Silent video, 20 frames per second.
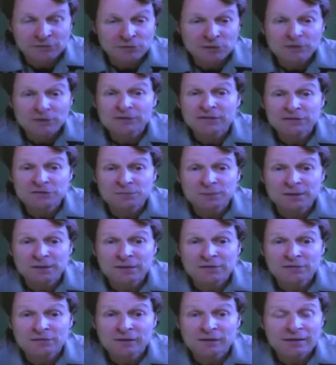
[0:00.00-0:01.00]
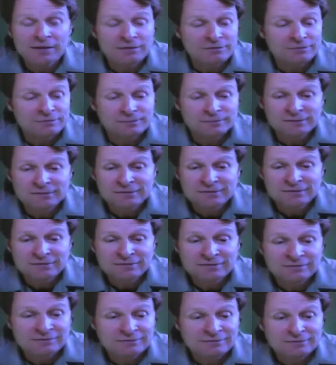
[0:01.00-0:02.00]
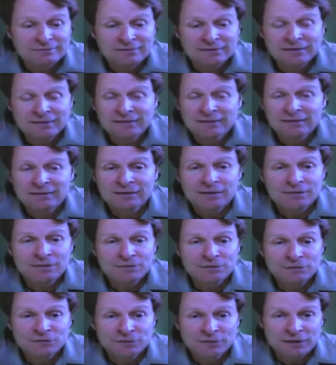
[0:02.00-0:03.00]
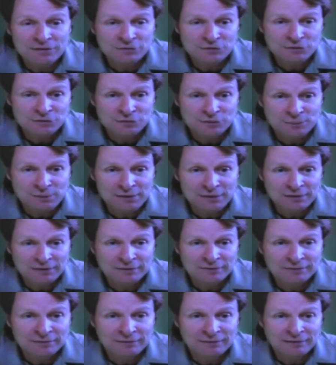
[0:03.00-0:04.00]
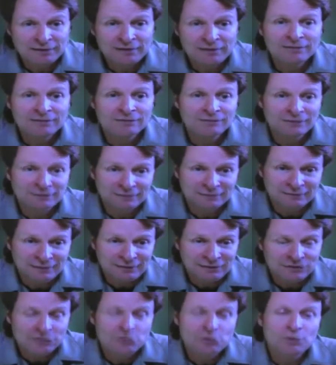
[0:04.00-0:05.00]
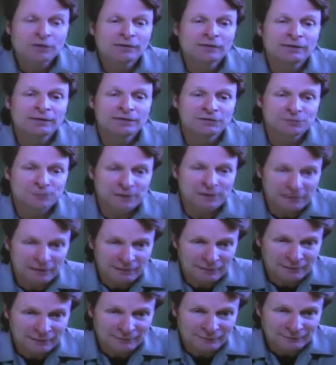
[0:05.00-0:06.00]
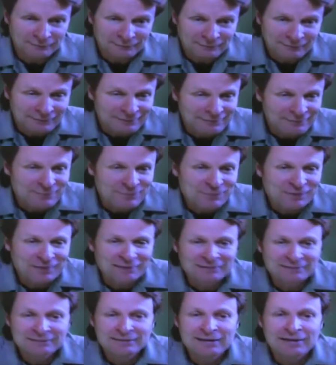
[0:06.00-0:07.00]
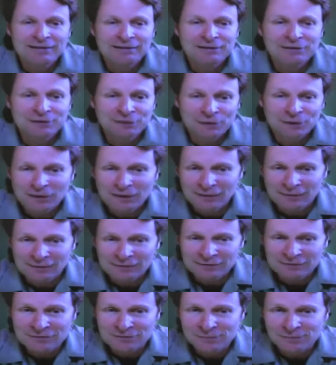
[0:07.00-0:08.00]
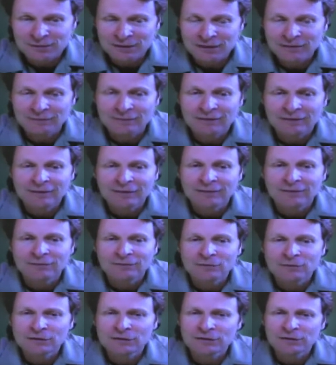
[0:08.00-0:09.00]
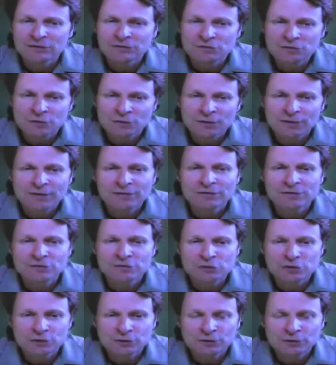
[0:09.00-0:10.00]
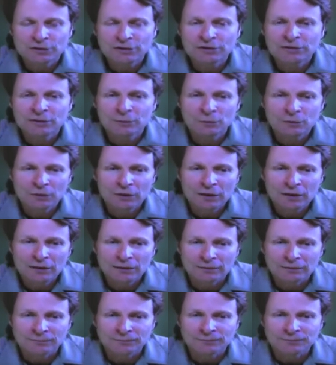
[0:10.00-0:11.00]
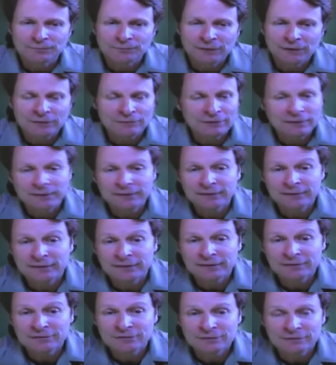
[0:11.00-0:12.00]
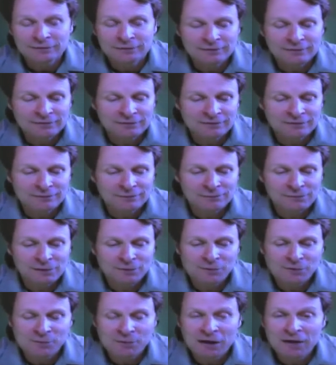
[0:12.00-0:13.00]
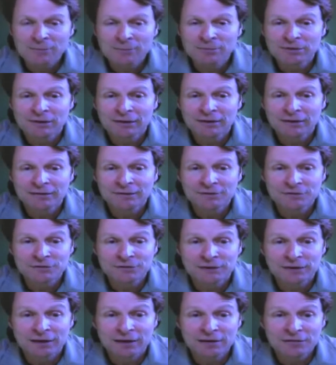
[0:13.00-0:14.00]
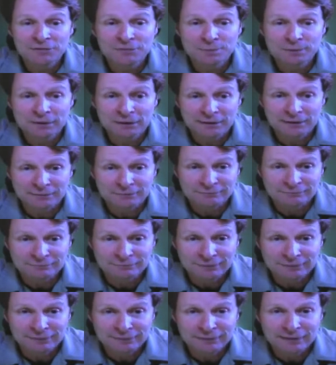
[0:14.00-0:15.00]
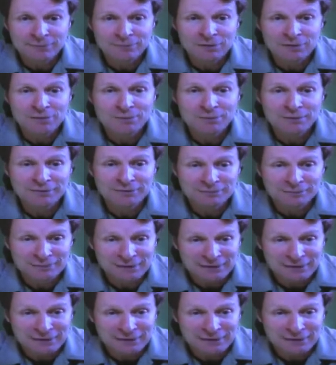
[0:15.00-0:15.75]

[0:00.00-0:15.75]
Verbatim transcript: really experience life. Because, again, life is not just about getting to the end of it as quickly as we can. That's not it at all. It's about really enjoying the journey that we're on and recognizing that uh, maybe my plan isn't God's plan in that moment